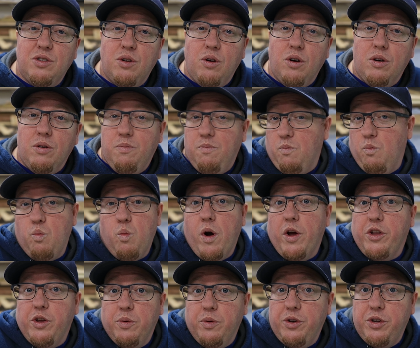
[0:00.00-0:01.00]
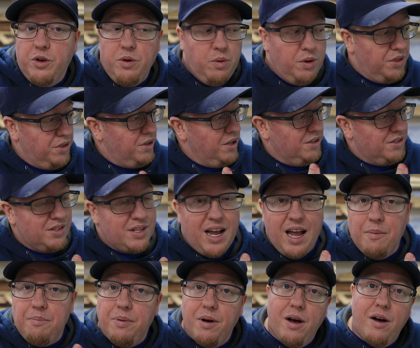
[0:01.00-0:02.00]
or what you would do with this
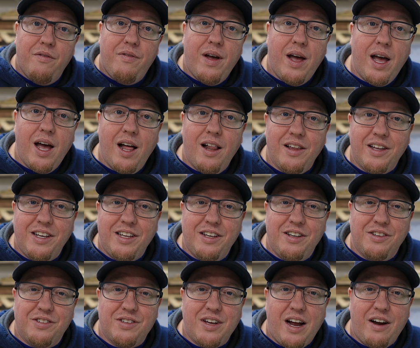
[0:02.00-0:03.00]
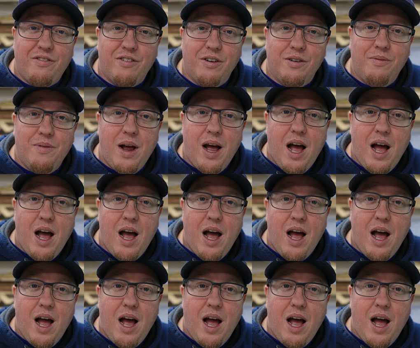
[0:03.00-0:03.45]
type of LED decipher.